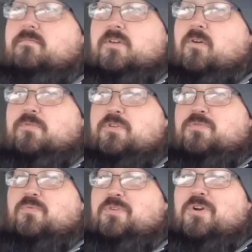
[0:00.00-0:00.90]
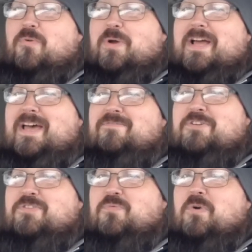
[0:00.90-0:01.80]
You don't want to have
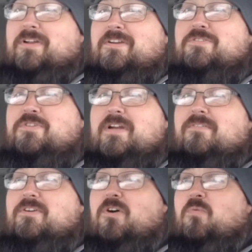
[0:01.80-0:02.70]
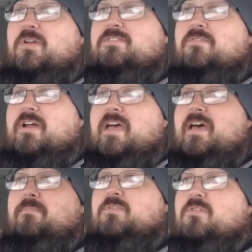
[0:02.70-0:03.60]
just one, because you never know what's going to
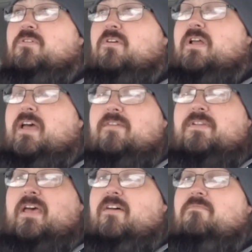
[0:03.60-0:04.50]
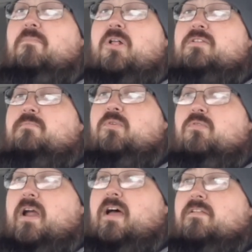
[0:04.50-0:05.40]
happen. You're going to have multiple
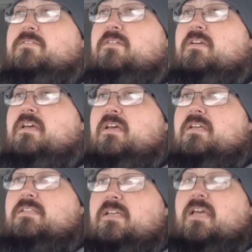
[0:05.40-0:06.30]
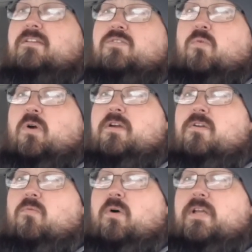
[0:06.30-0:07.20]
routes to get to where
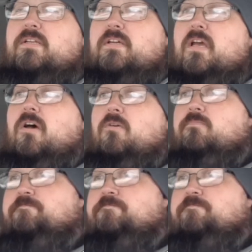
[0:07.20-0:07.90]
you're wanting to go.